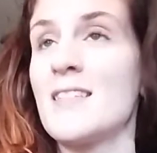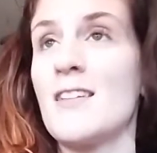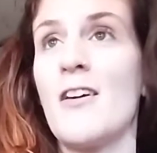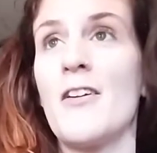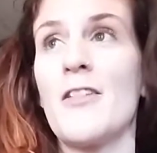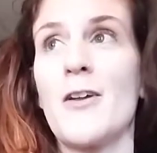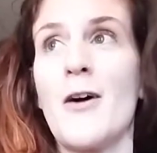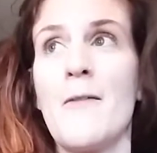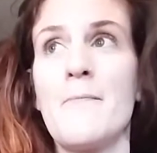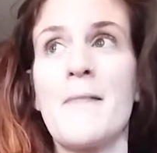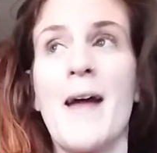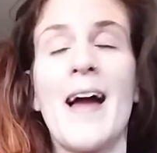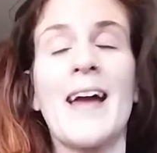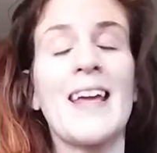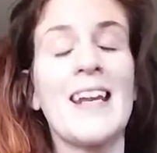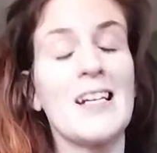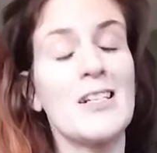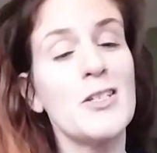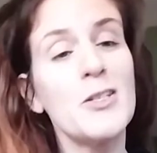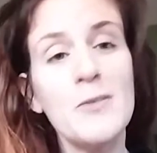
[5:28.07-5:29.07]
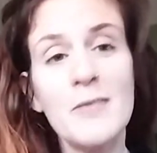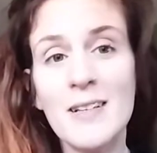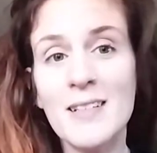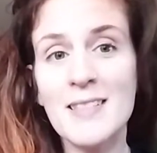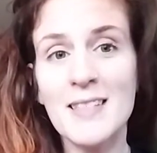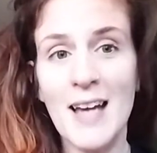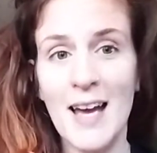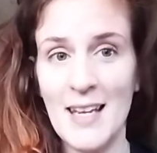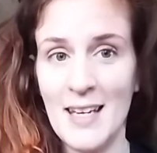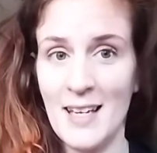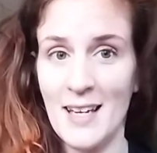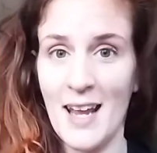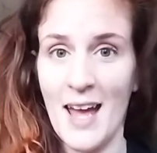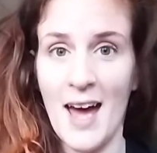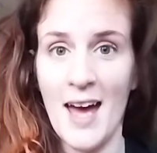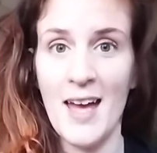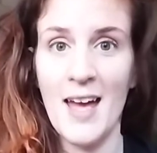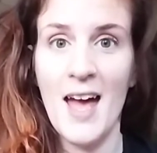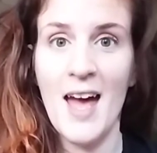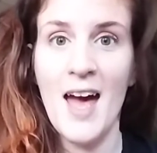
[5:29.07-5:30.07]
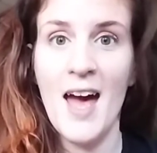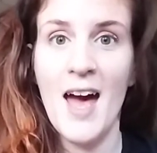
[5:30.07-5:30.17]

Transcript: And although I'm not getting too excited yet,